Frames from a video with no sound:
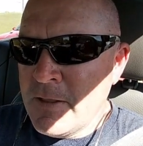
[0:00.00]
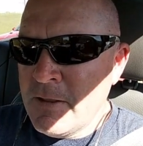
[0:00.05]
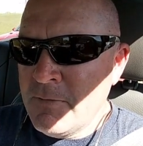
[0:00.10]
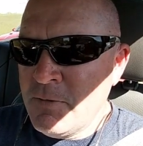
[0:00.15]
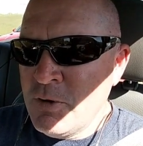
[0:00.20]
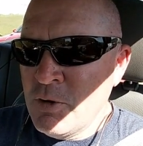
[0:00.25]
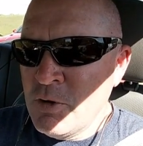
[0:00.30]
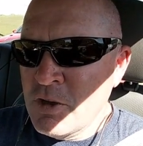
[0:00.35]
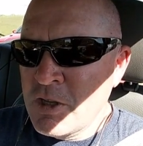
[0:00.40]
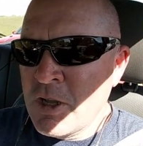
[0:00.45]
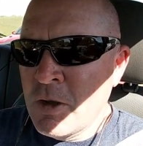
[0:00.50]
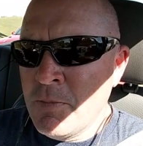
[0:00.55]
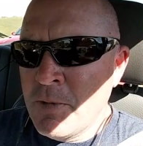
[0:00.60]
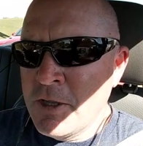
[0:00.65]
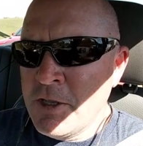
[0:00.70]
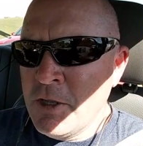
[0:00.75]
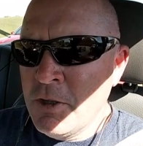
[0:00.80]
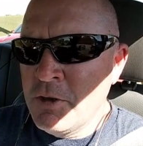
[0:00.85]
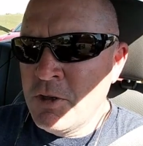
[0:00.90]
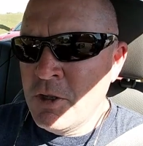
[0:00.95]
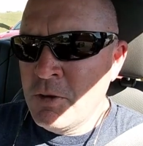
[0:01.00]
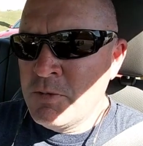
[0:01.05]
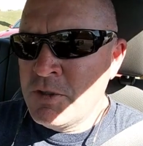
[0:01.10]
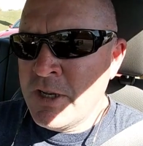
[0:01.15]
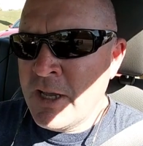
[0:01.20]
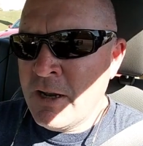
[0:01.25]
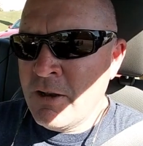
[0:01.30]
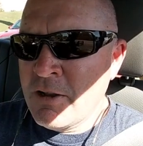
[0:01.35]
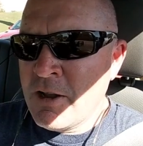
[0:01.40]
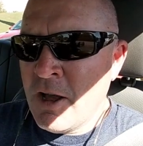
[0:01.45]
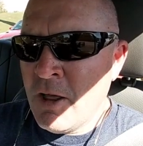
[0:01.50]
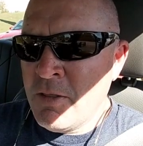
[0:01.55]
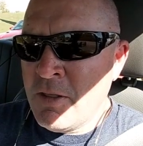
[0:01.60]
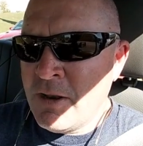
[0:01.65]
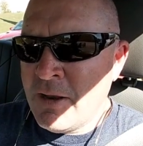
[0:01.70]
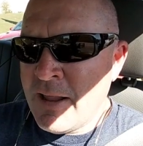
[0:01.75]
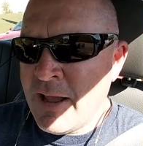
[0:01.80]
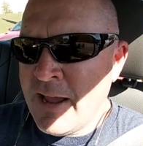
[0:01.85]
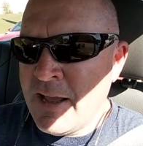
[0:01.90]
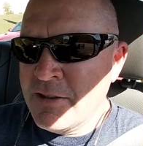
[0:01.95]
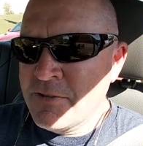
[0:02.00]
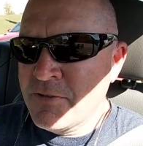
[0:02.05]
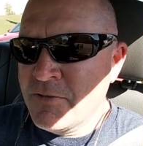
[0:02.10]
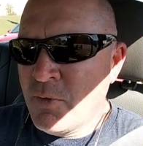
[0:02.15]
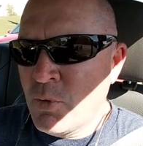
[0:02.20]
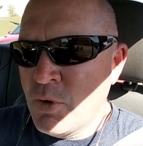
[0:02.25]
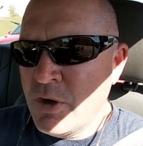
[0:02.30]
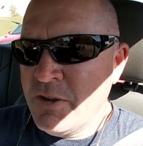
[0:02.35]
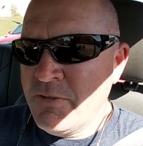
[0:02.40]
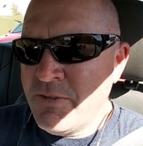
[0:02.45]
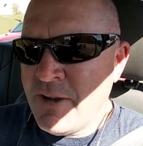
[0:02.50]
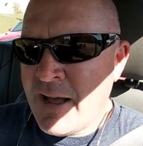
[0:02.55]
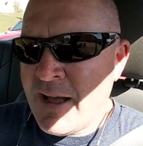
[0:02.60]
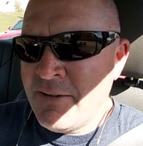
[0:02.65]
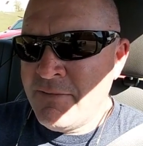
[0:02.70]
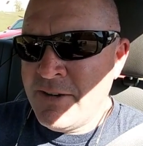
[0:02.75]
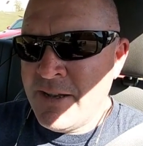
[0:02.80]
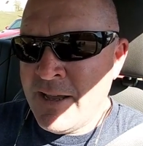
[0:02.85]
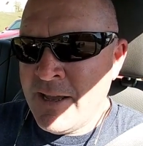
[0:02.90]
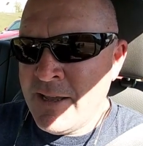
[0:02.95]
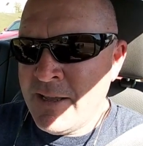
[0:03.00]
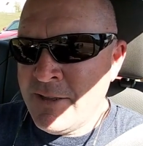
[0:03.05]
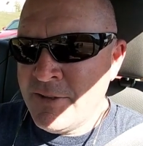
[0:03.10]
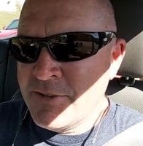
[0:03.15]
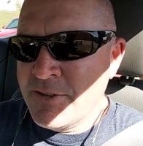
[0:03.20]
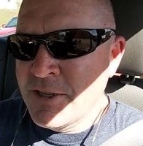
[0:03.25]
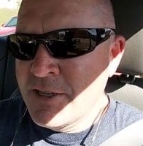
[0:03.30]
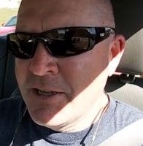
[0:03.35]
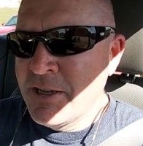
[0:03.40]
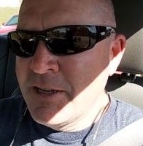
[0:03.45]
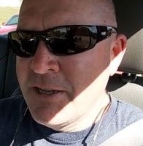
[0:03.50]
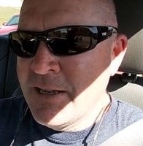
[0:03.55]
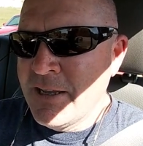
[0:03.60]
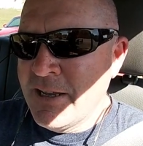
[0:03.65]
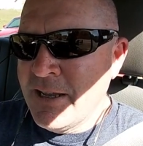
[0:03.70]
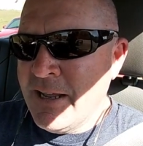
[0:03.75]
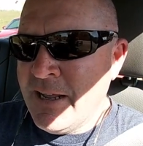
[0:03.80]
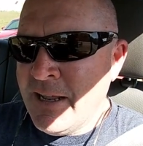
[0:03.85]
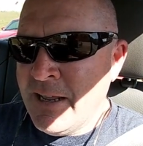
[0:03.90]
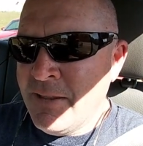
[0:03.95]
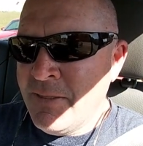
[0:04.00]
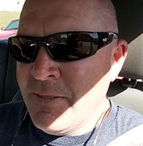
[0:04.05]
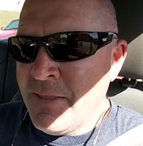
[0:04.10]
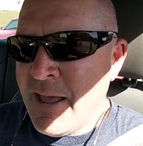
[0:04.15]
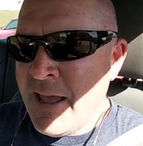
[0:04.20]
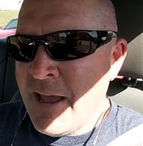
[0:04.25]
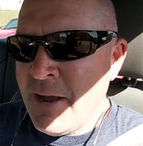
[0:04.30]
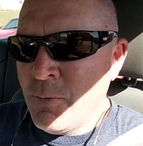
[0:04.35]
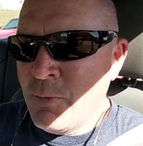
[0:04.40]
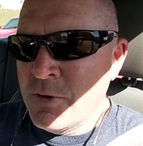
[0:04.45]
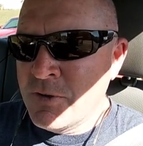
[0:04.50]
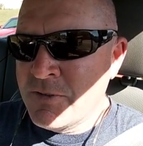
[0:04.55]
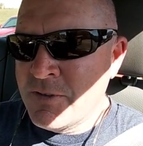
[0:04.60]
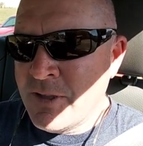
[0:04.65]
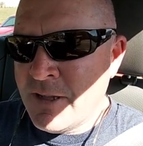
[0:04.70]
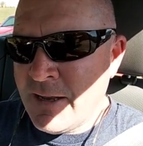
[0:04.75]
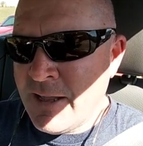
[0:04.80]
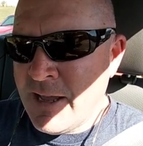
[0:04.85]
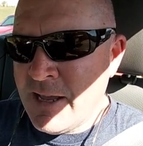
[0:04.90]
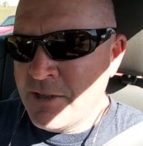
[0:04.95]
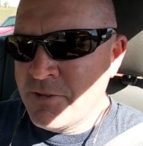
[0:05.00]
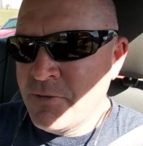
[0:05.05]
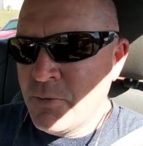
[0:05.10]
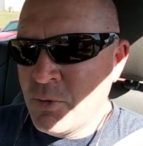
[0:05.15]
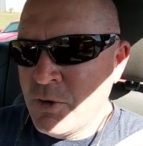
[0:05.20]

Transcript: if you look on my youtube channel called the last 45 days and that was the last